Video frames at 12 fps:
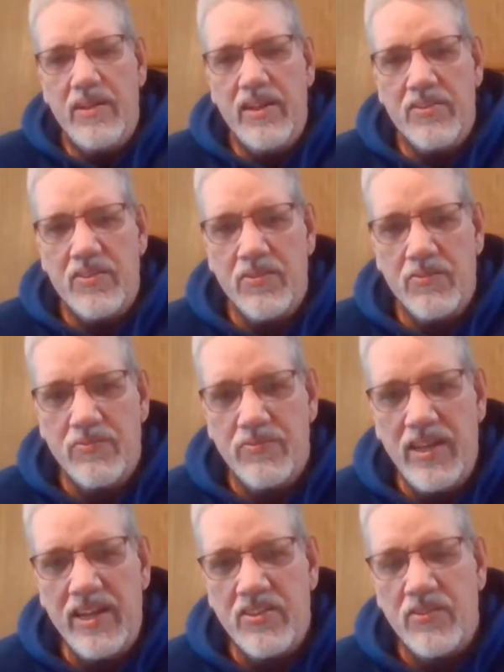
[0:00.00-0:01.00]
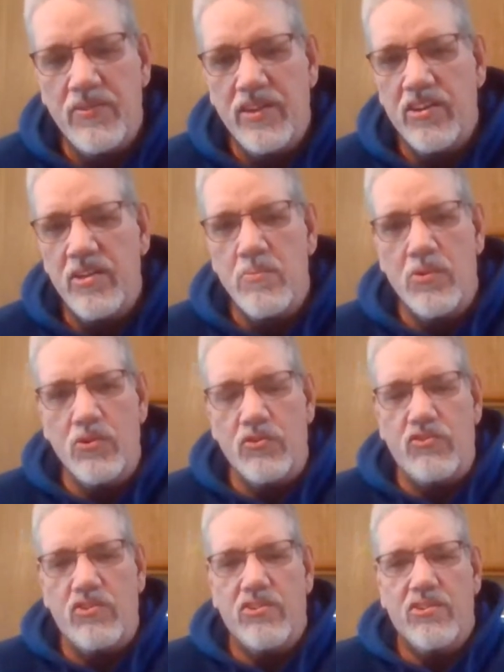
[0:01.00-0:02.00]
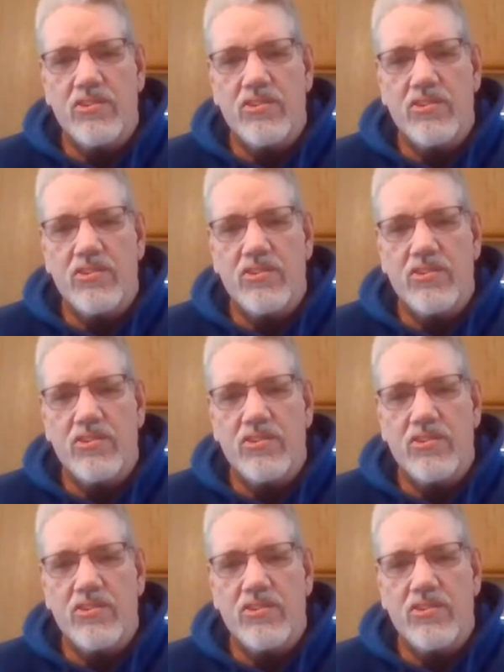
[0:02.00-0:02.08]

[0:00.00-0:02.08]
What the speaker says: at the very most.